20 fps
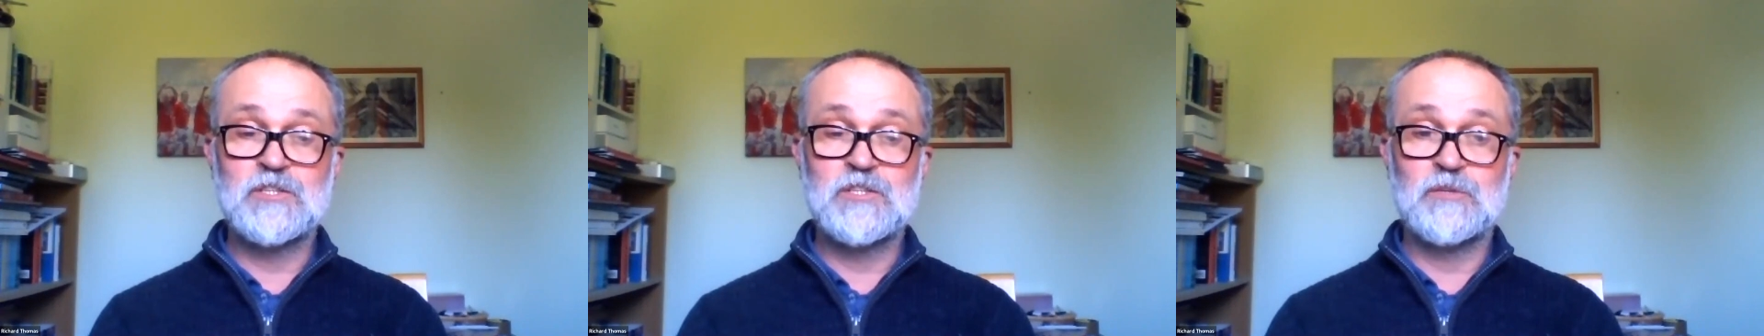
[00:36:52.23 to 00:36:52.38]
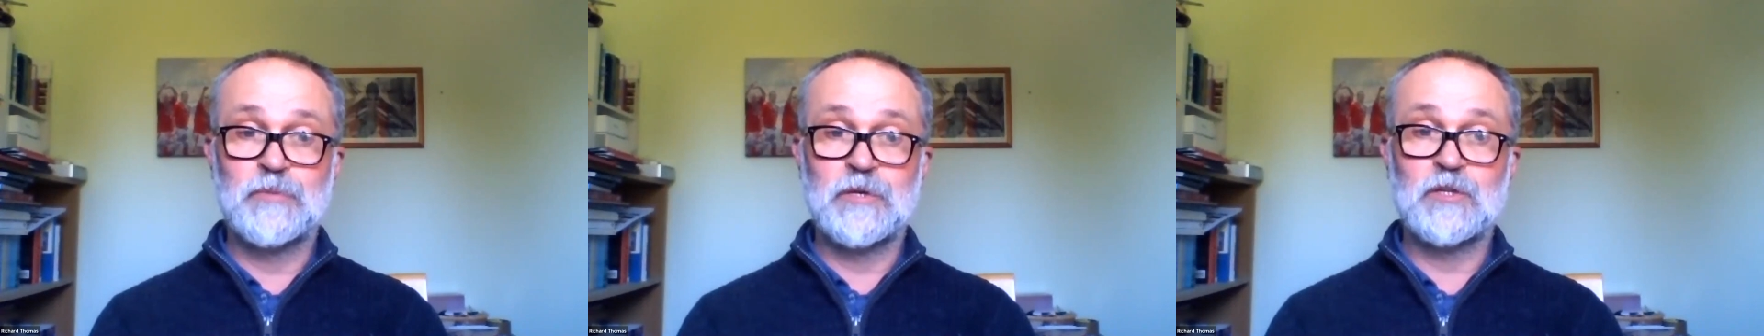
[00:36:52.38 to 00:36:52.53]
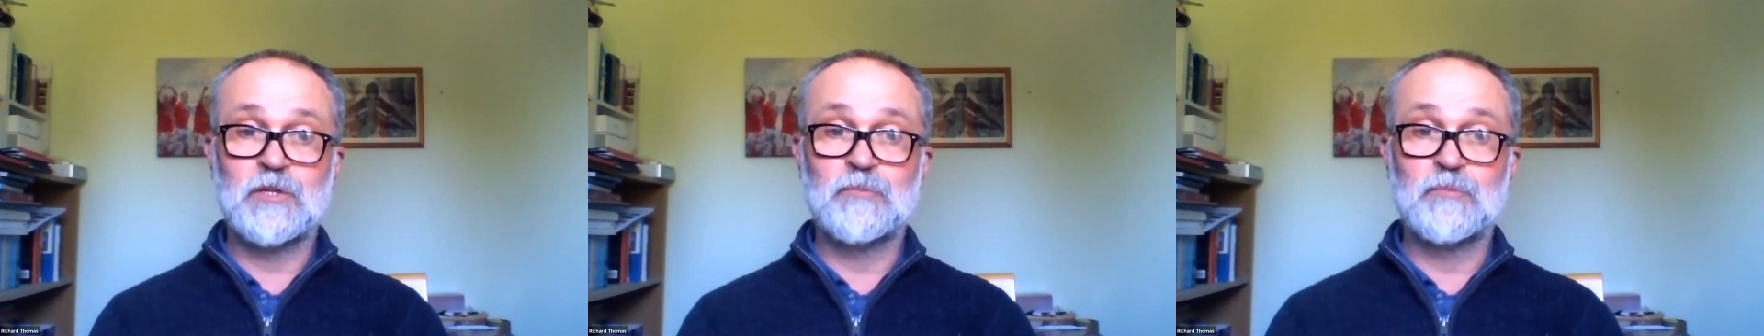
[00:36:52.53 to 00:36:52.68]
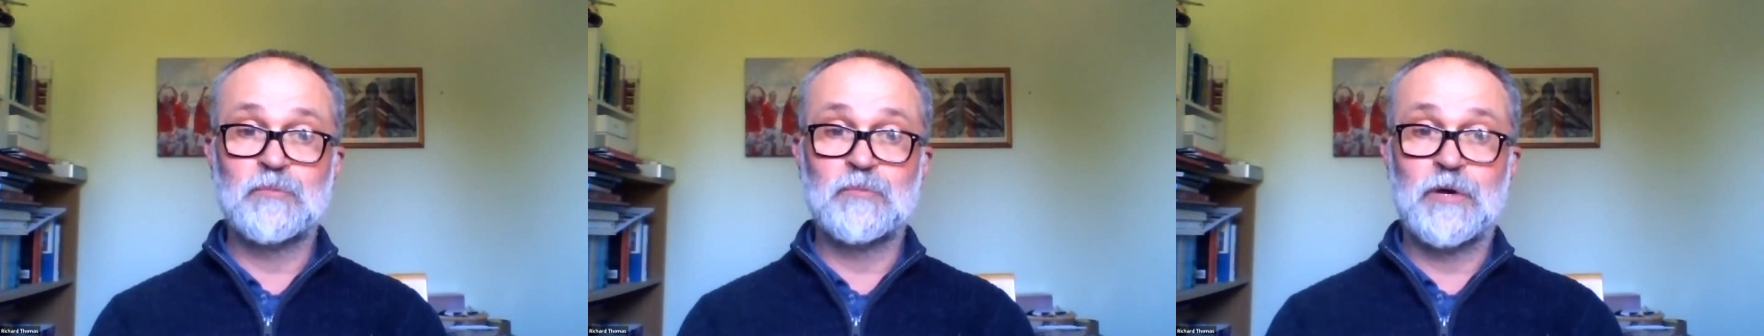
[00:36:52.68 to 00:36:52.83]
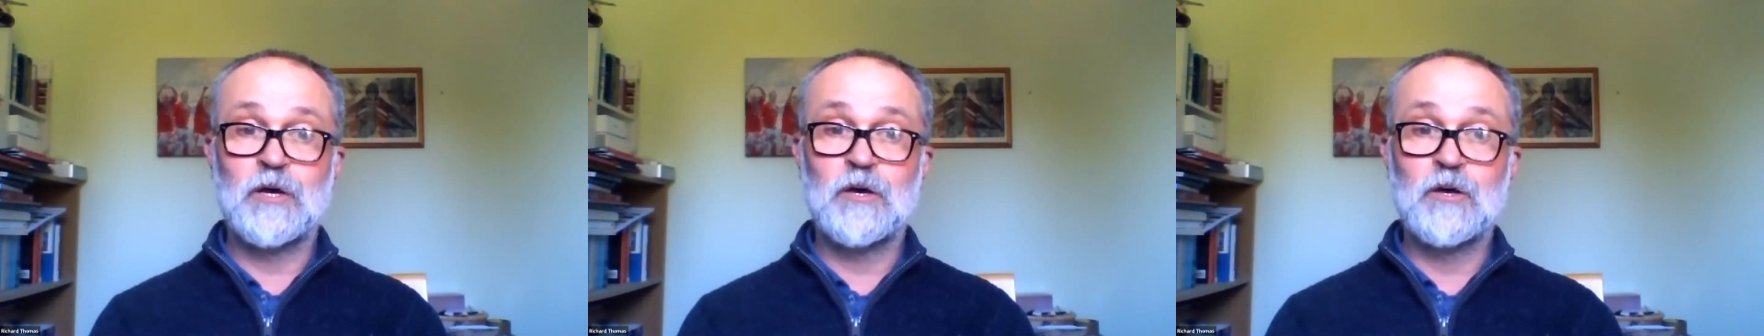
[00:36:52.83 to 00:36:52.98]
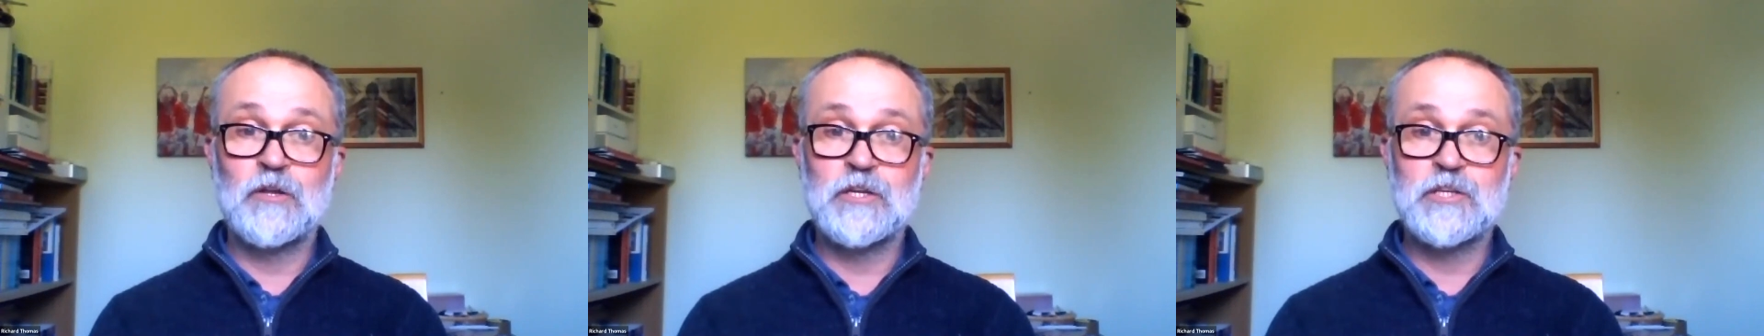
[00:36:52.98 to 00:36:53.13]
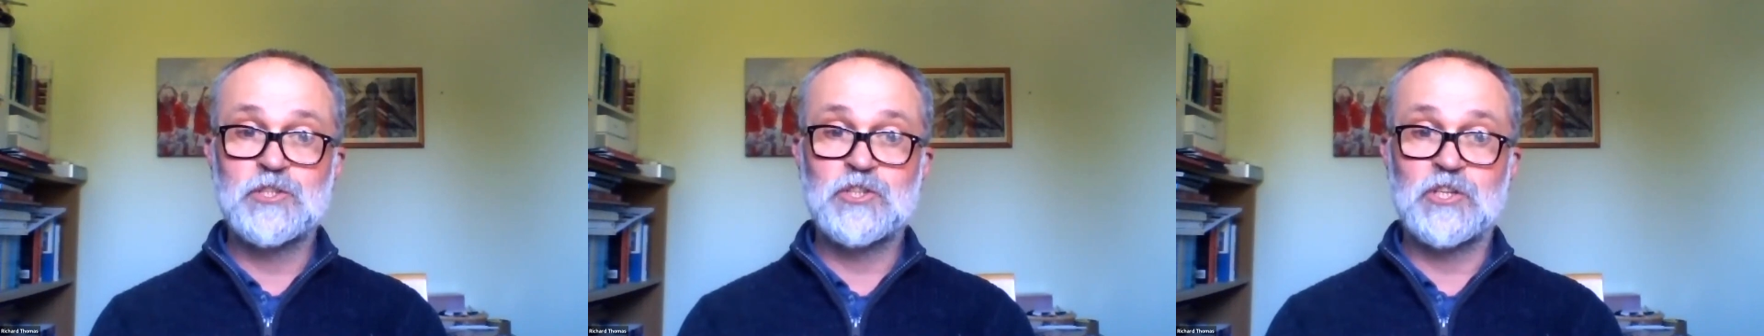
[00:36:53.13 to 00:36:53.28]
to build
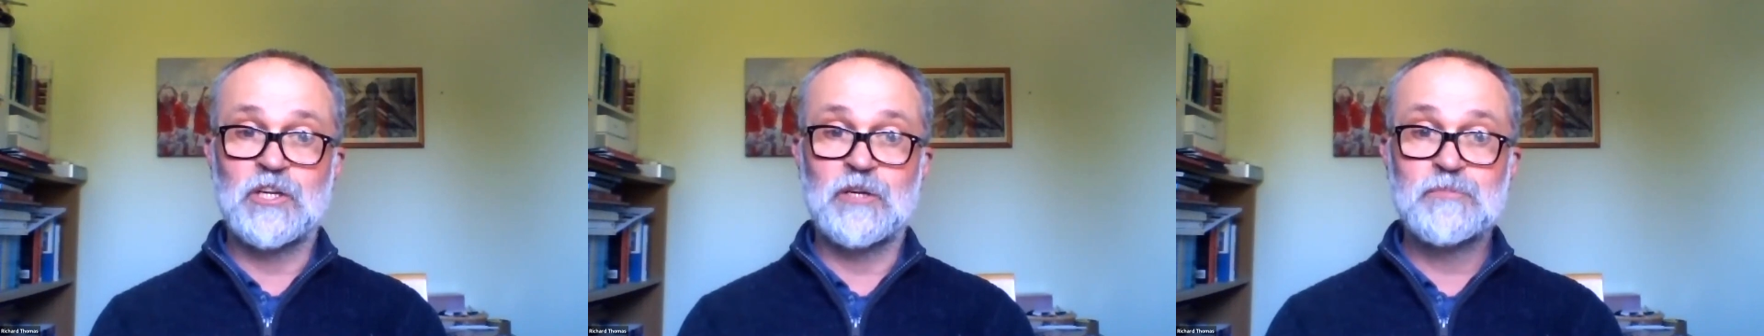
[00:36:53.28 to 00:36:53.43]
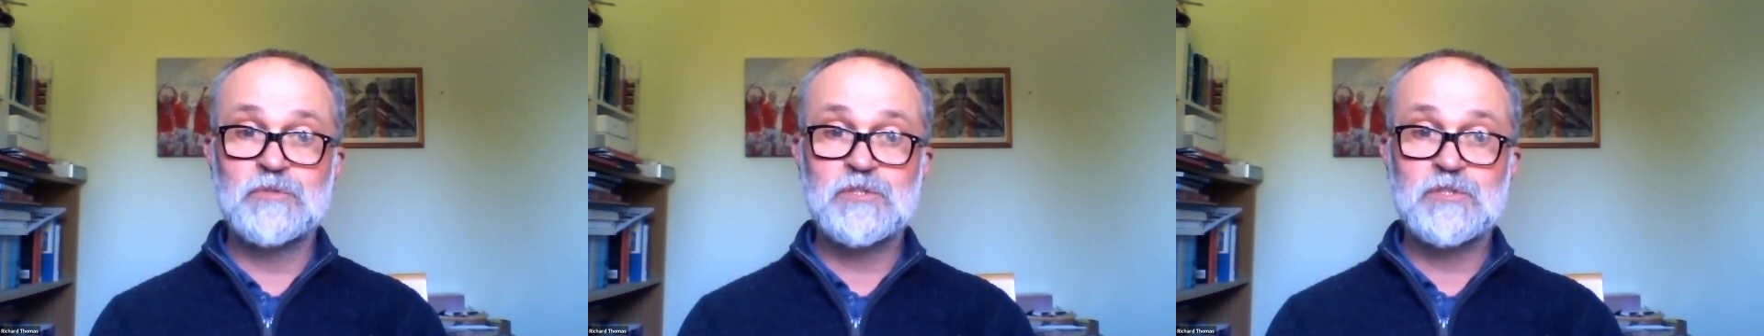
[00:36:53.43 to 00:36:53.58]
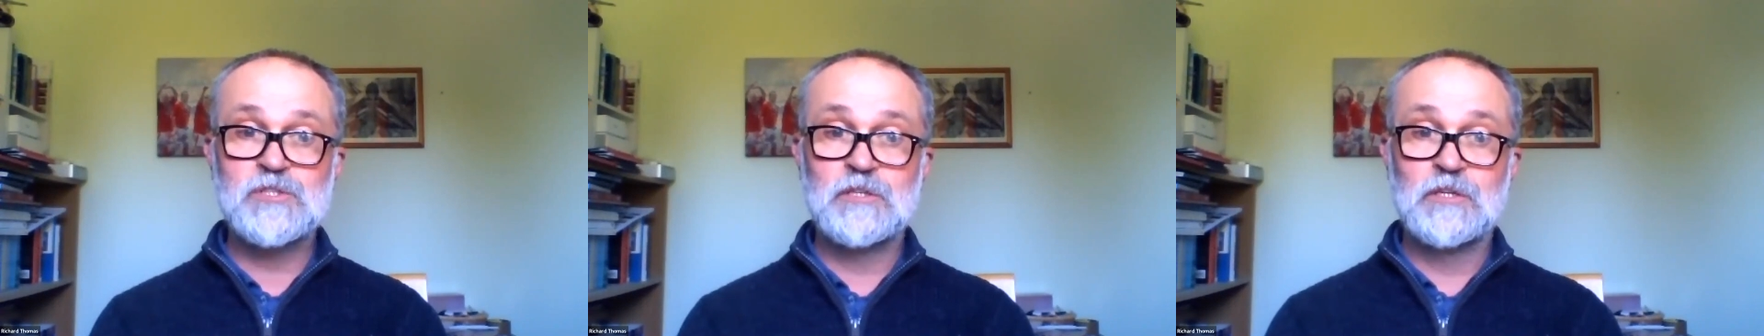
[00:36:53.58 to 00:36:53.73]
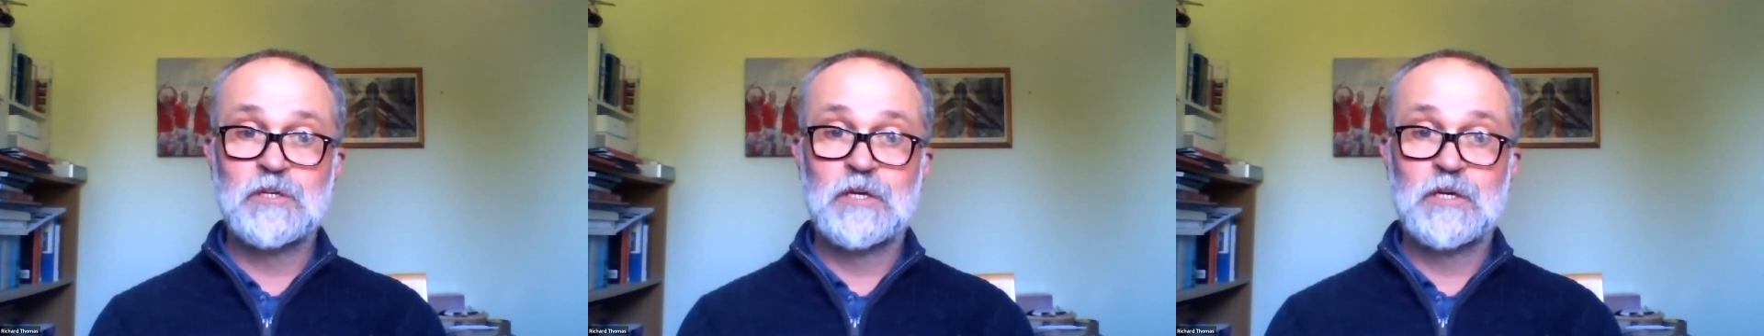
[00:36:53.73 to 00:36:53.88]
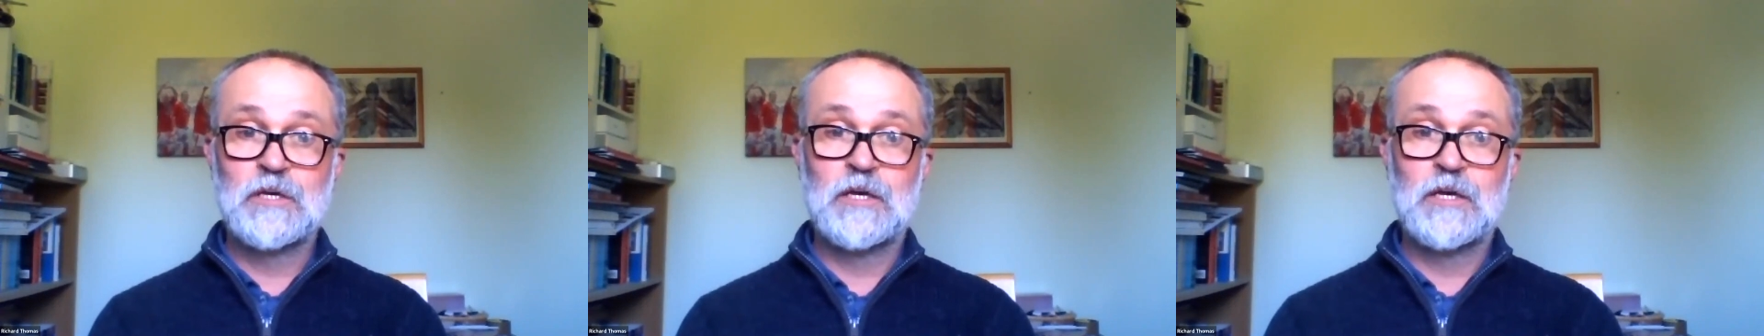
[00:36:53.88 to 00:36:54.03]
partnerships,